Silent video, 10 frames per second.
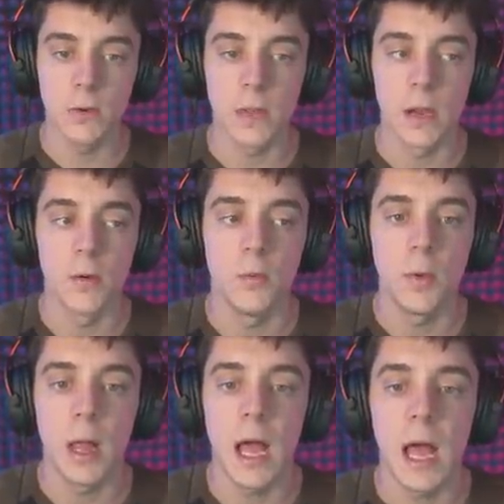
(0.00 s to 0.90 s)
then we'll
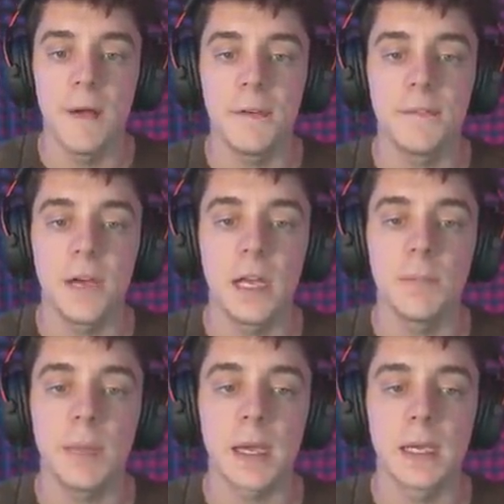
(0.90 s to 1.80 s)
have a funny
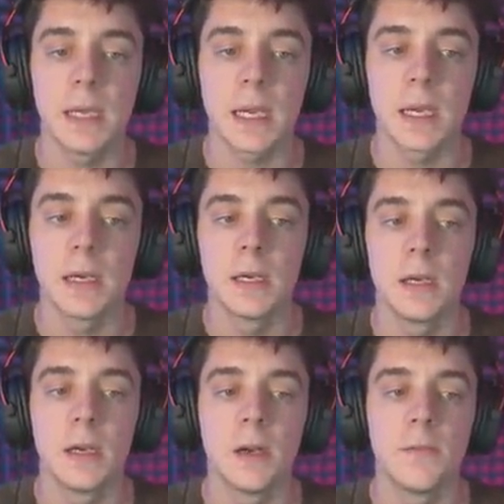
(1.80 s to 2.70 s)
picnic
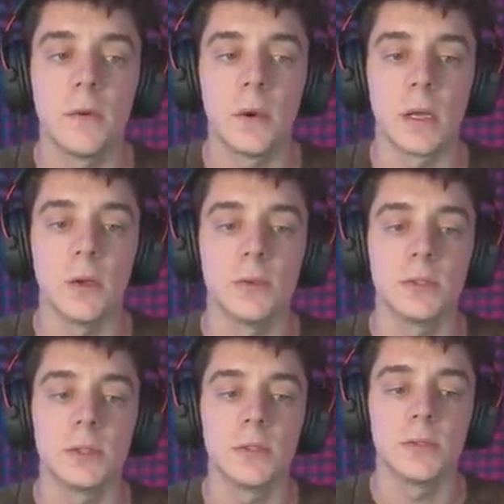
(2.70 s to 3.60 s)
for a goose
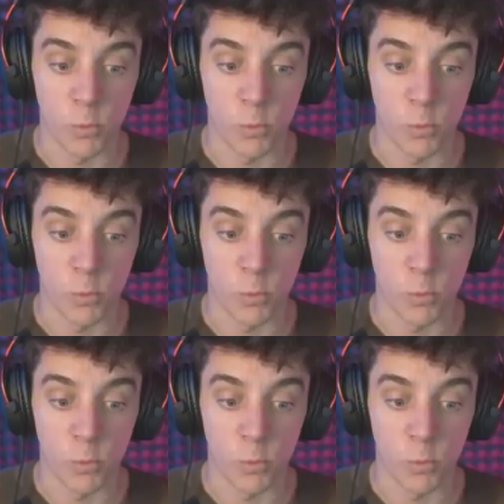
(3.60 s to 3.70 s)
goose.